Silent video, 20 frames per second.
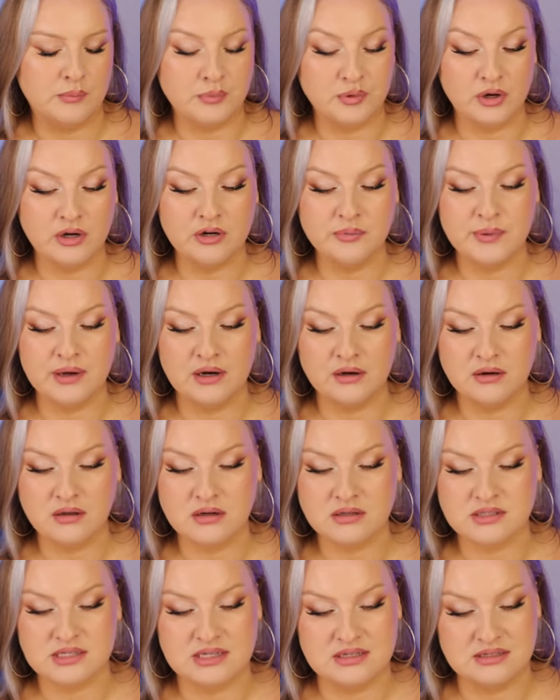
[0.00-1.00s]
Prada
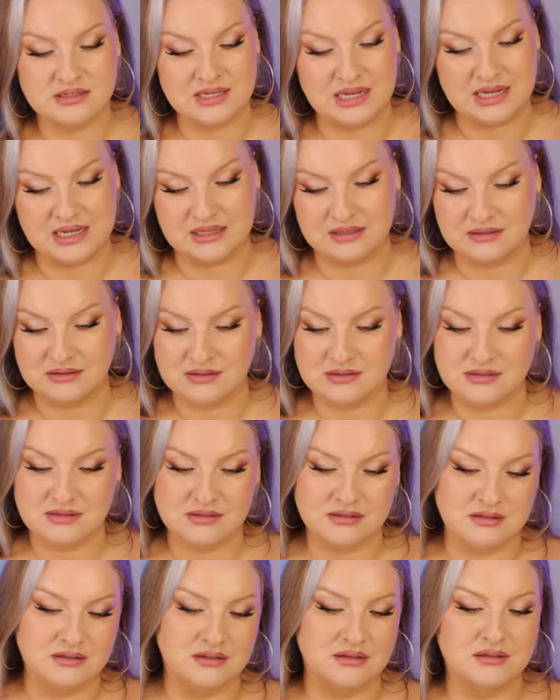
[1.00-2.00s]
Paradox
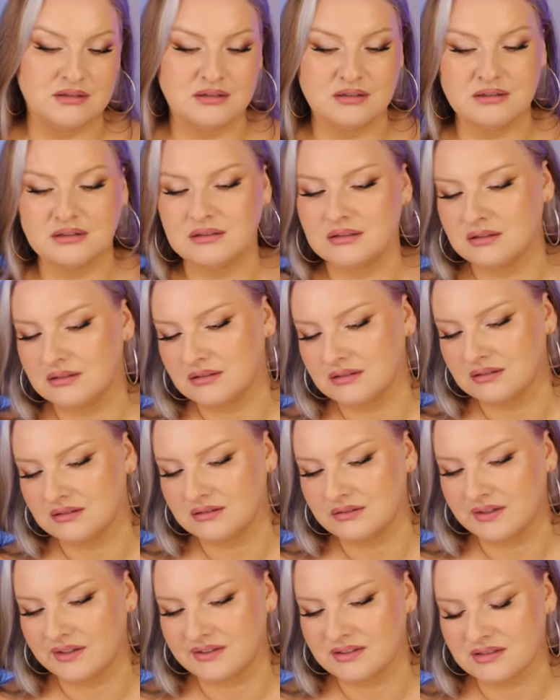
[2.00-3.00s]
Intense.
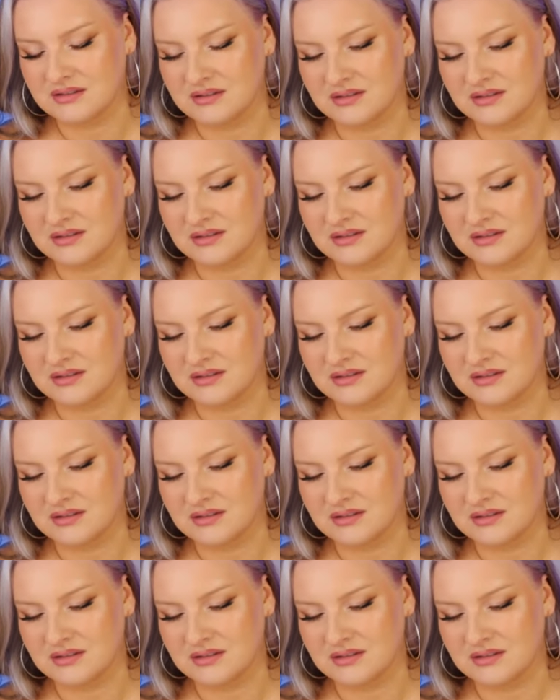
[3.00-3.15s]
Okay,